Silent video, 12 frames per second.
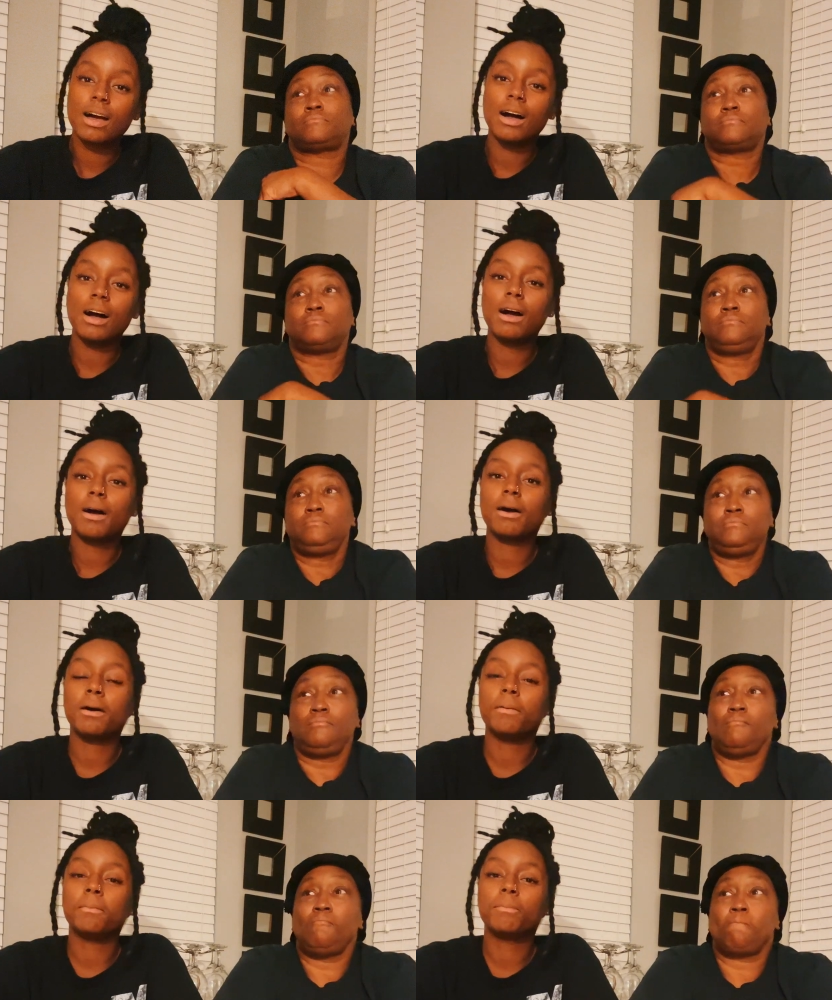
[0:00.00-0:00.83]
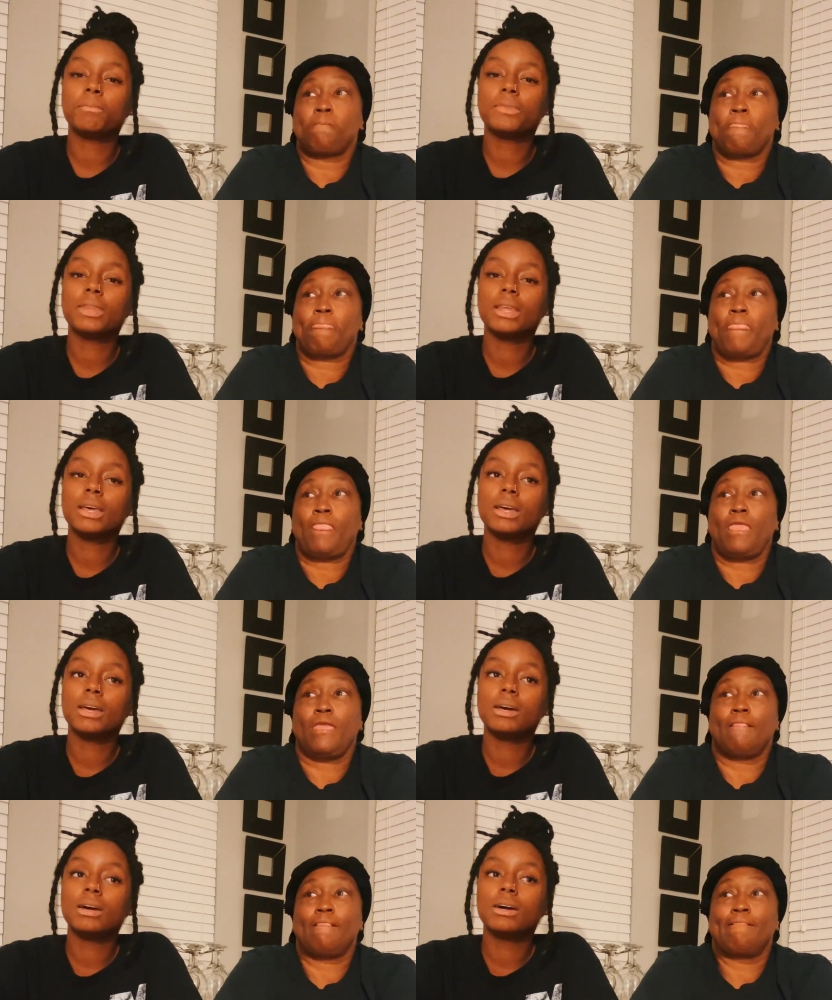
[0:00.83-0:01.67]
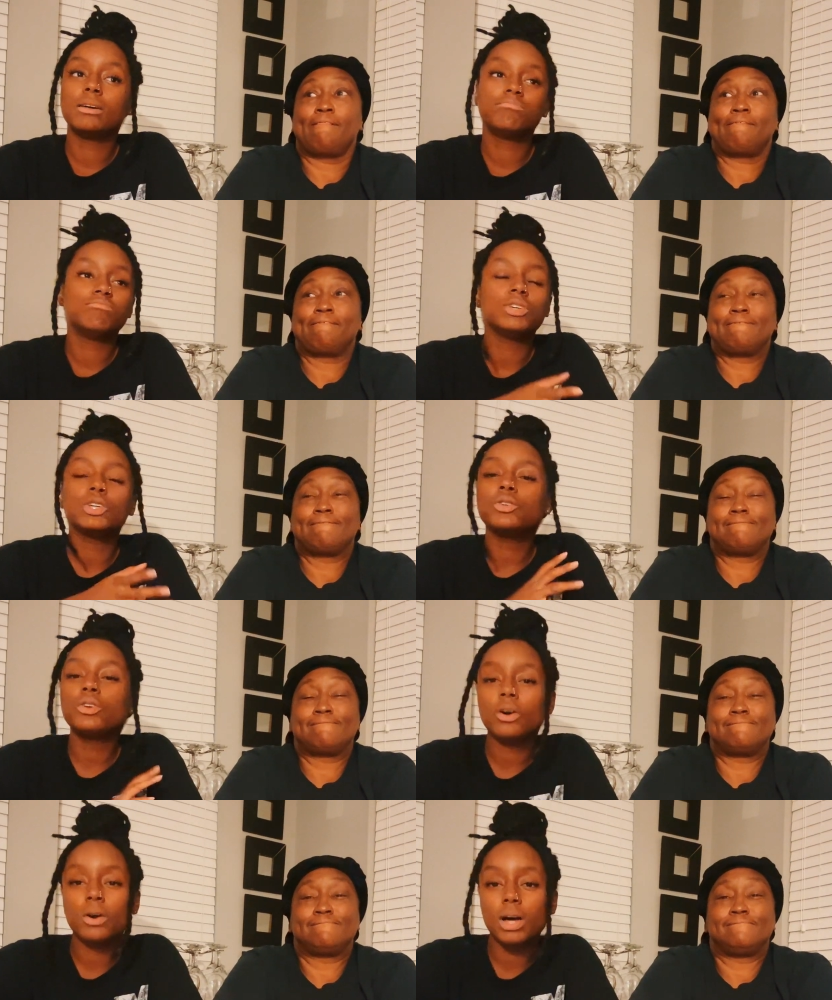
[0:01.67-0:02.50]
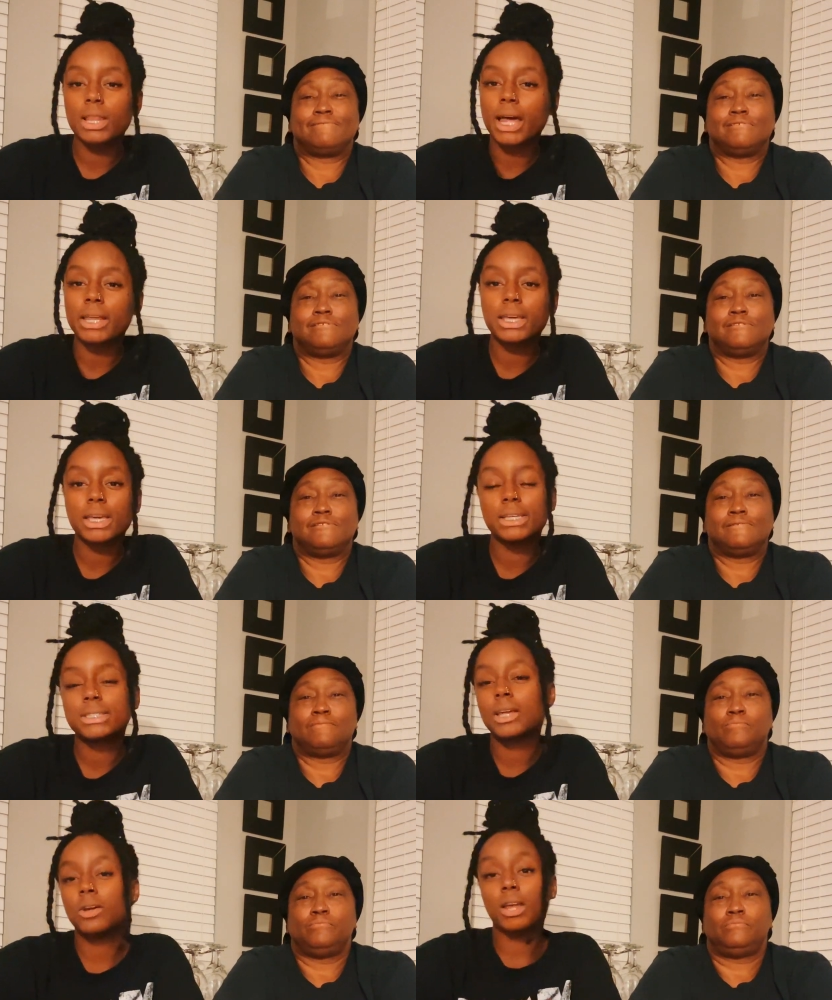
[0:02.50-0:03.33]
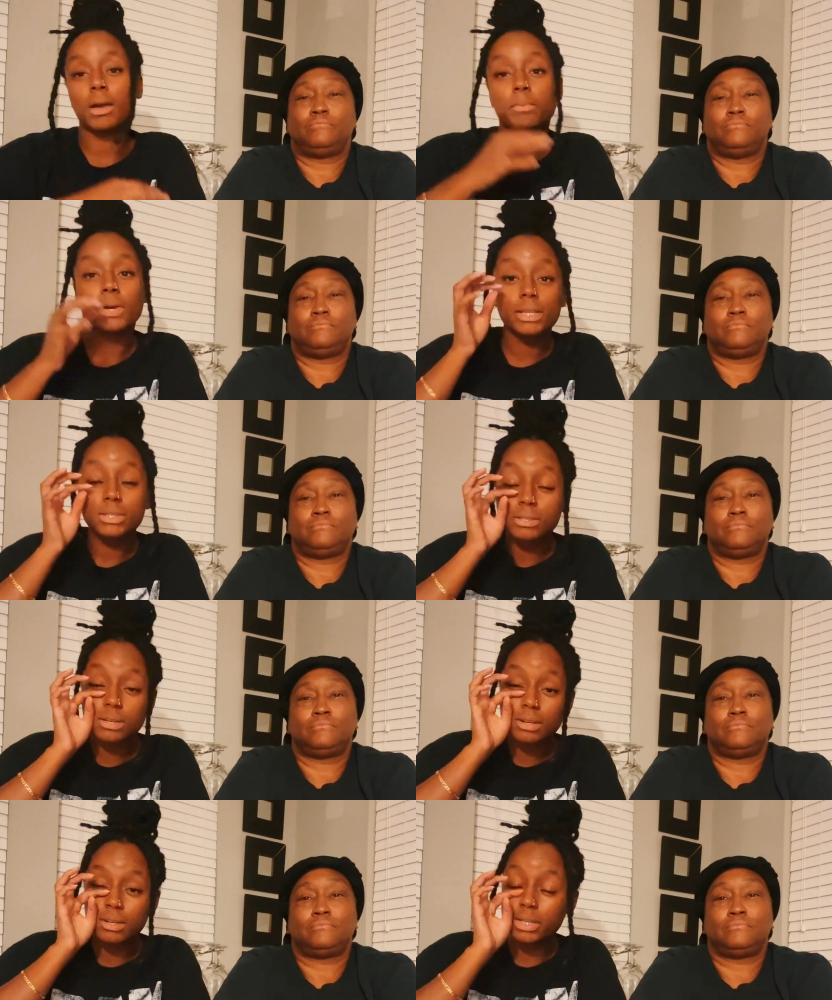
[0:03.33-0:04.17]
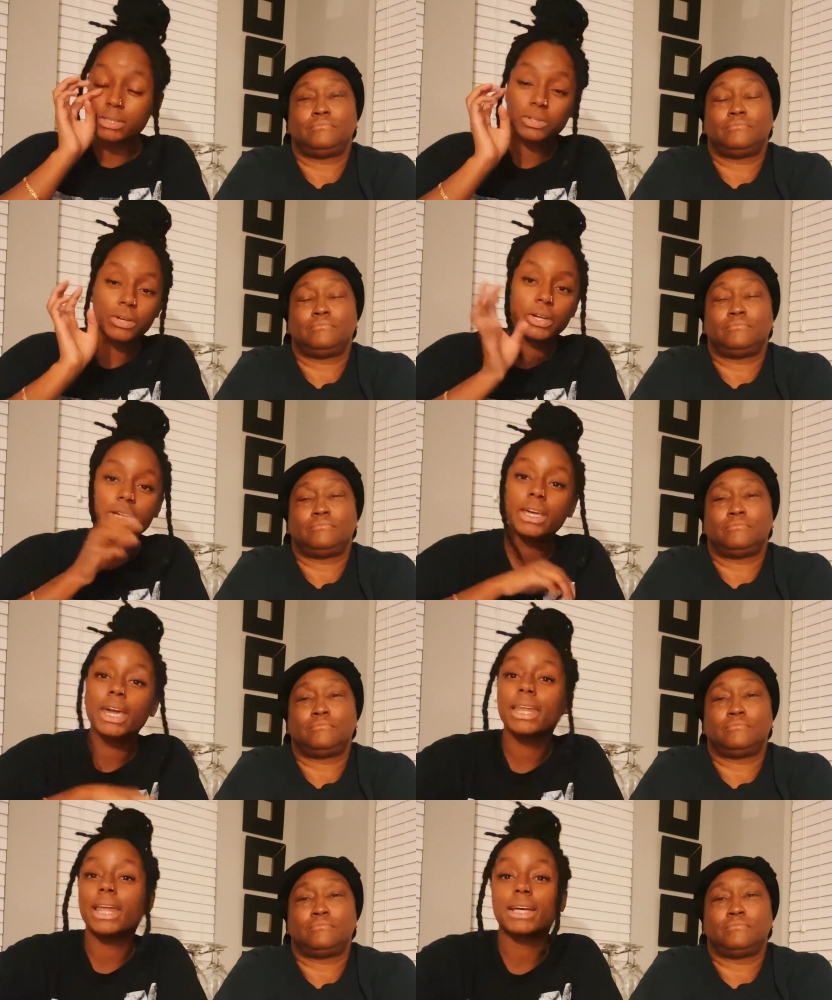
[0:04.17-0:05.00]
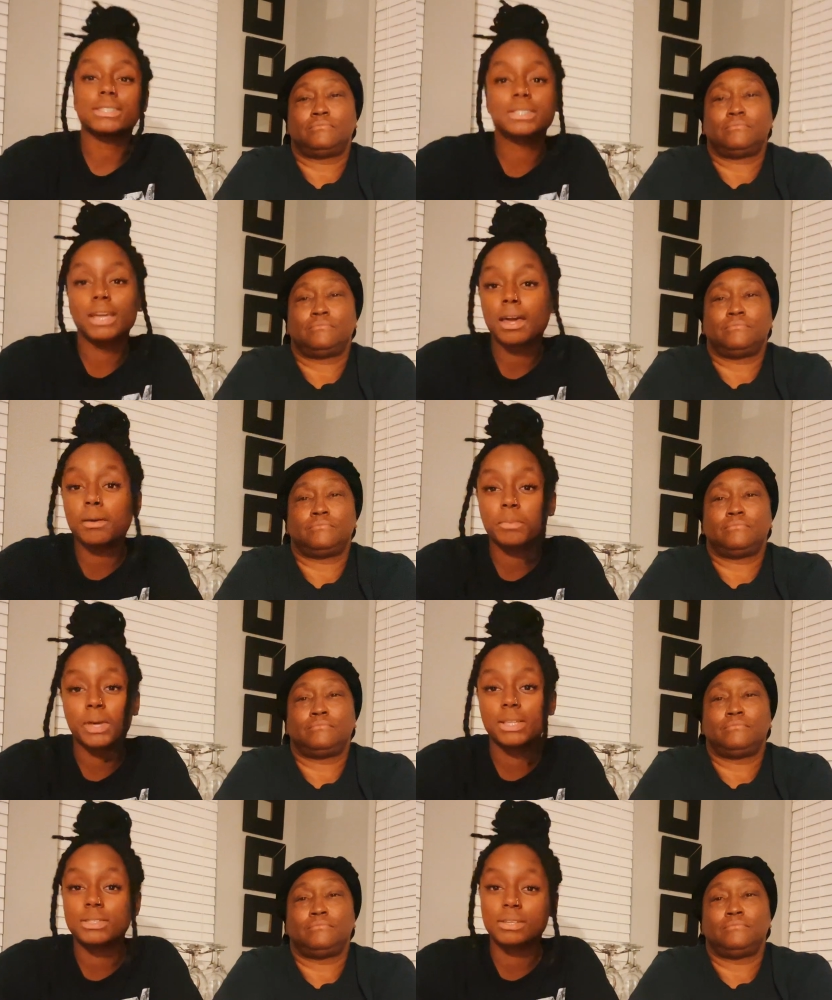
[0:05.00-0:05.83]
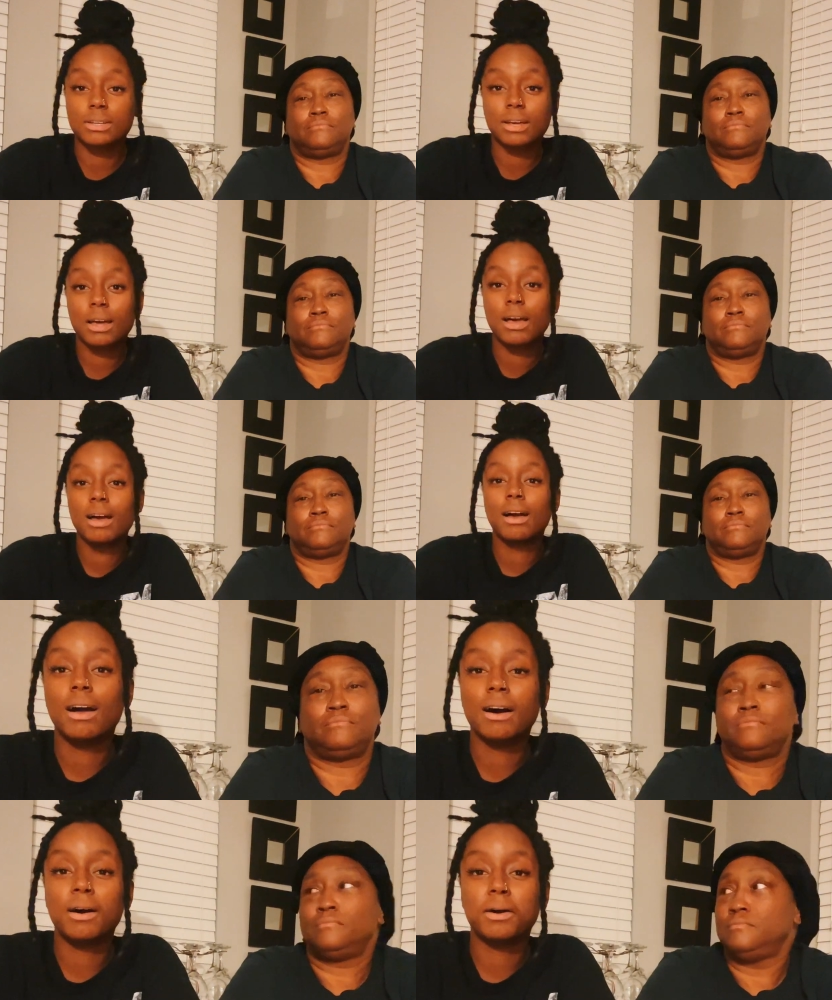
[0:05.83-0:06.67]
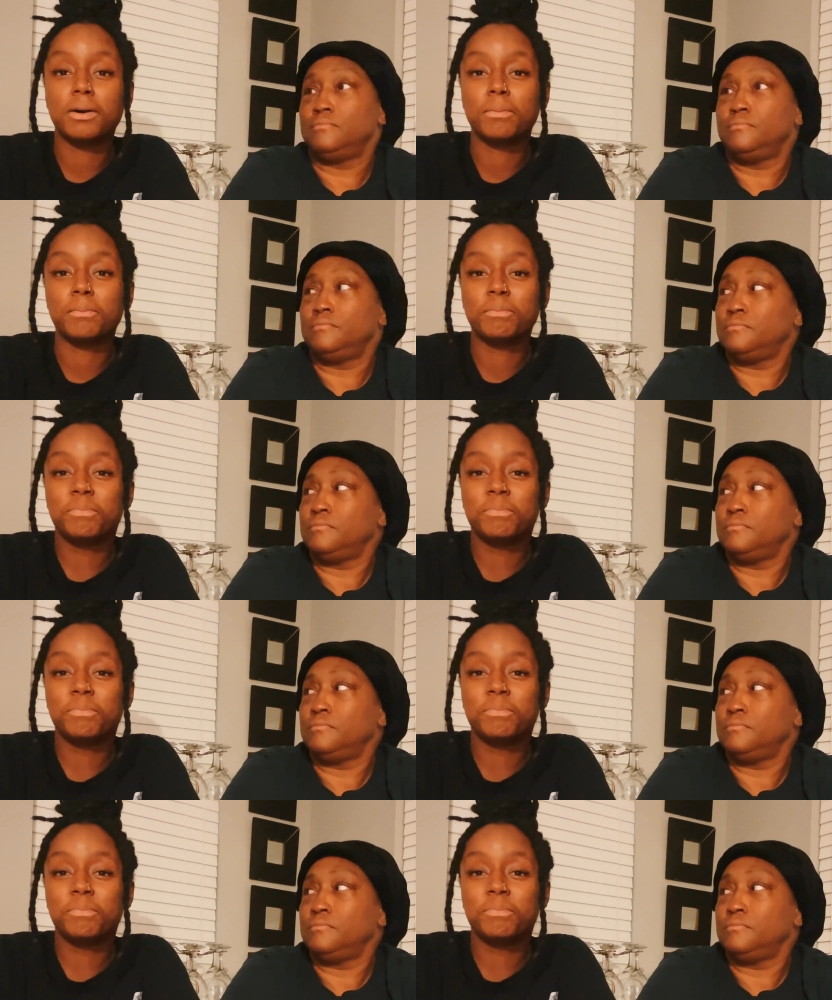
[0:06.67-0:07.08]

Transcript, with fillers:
Speaker 1: Um, you know, a lot of kids, they don't like pizza. and I'm serious, he cannot stand pizza. Um,